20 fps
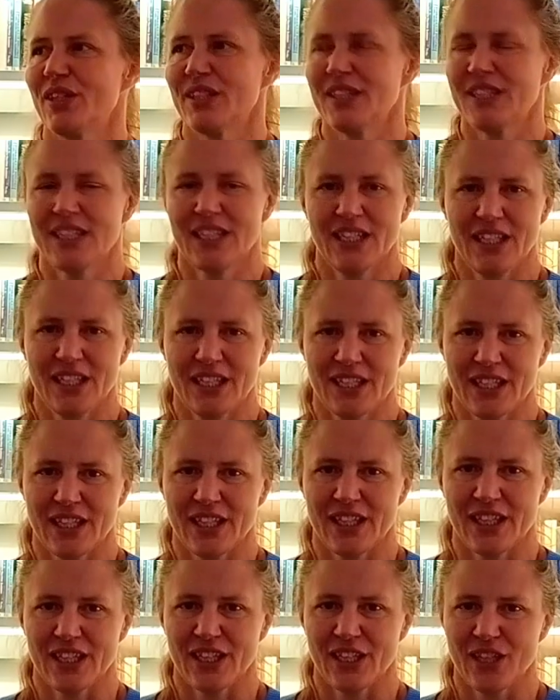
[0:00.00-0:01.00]

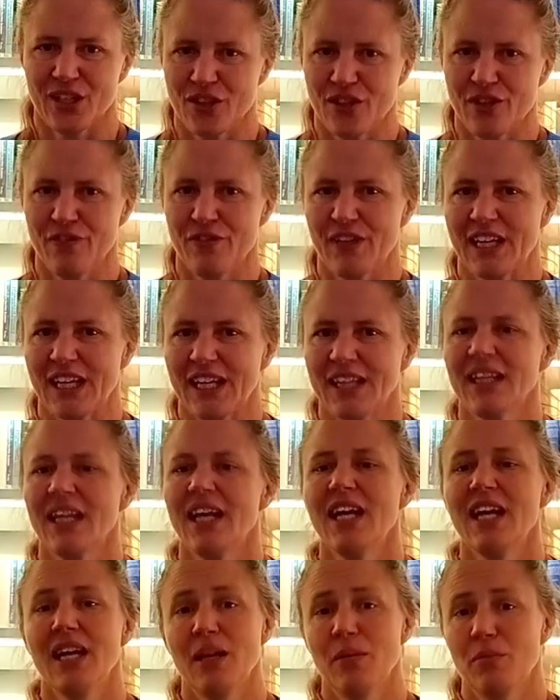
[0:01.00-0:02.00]
silicon kerf again,
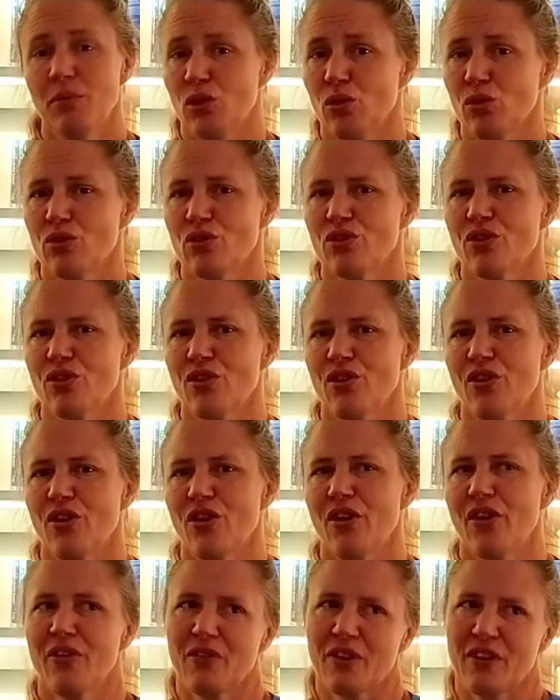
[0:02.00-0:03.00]
but also
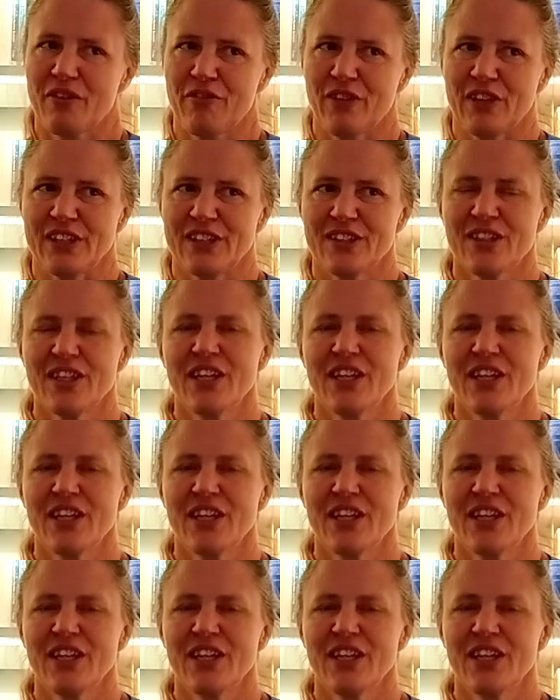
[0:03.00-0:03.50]
graphite.